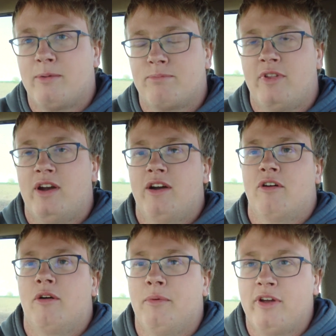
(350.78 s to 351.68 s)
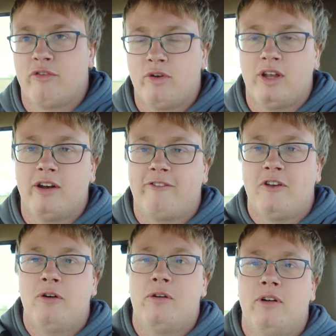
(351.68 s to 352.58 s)
up there, normally if we get a
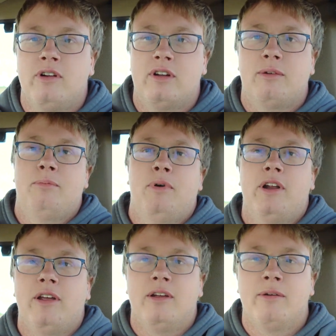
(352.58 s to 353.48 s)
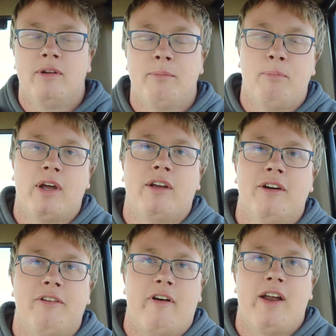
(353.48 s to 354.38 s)
few pretty big
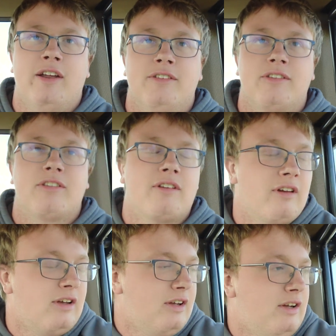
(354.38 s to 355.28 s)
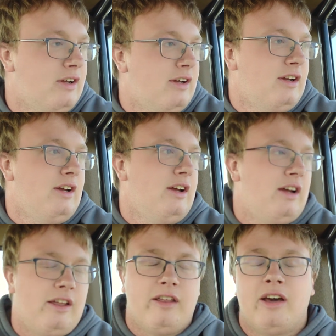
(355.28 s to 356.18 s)
good rains
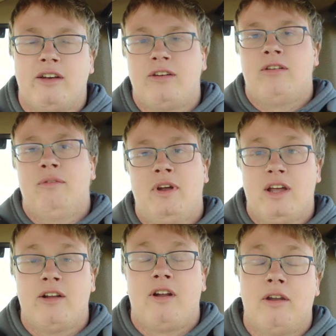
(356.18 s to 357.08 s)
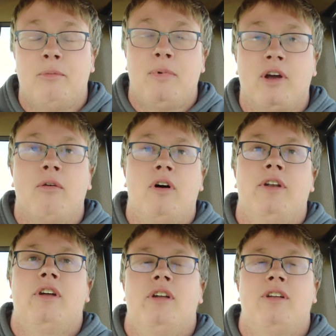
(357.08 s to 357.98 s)
and then we get another big
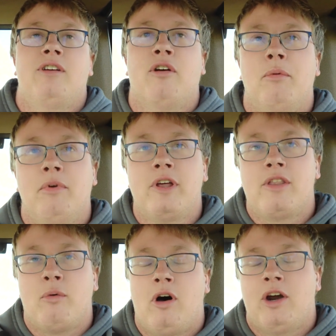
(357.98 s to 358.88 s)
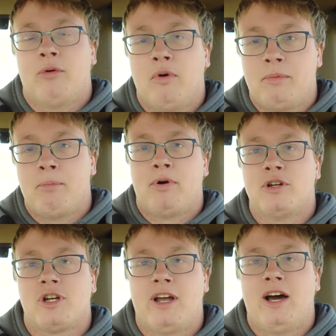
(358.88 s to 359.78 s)
one, normally the water will be
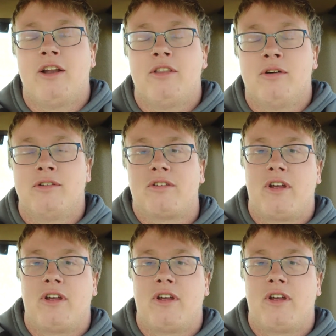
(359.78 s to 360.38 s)
pushing out of those